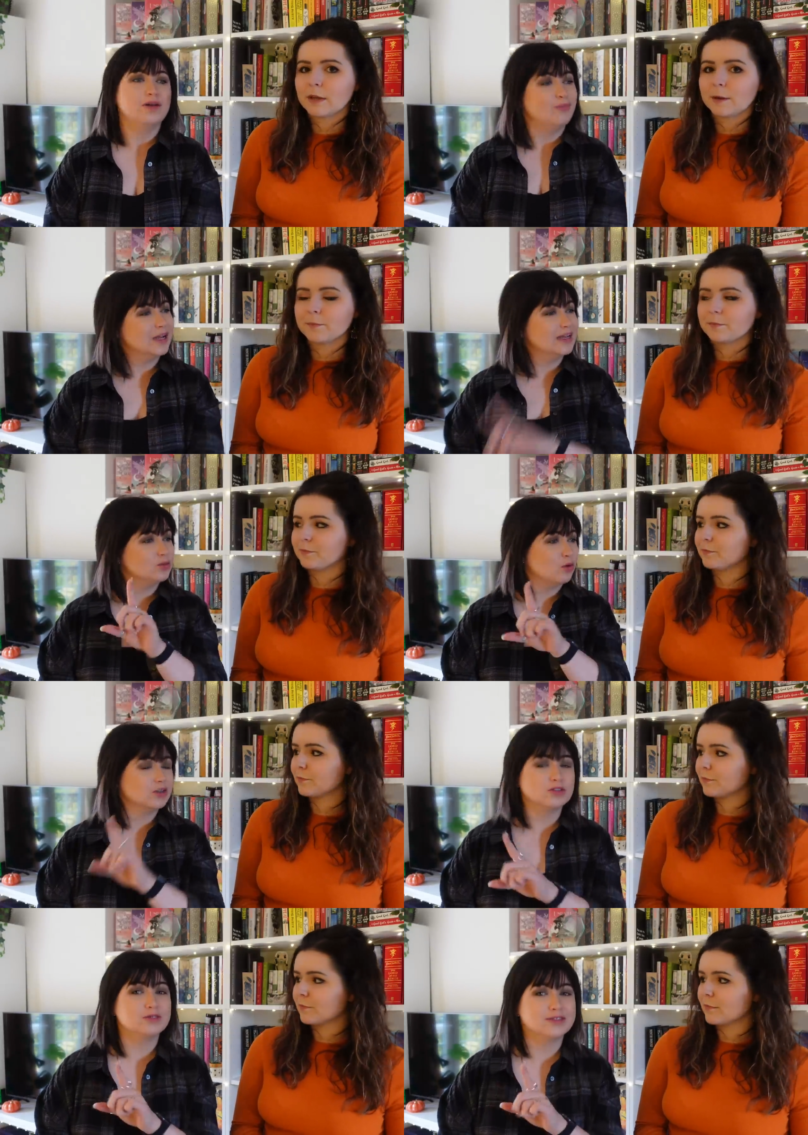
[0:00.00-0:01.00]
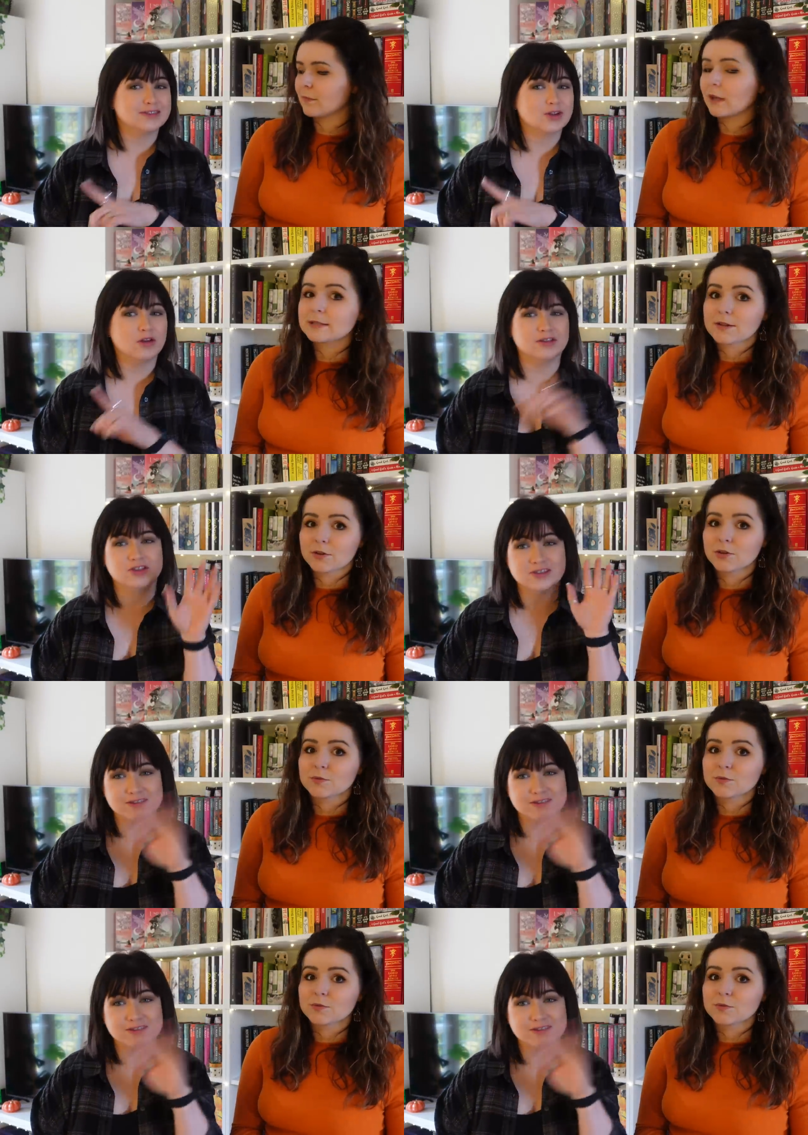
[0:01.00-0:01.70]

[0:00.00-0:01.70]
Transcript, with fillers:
Speaker 1: Yeah. Biggest Waterstones in Scotland. good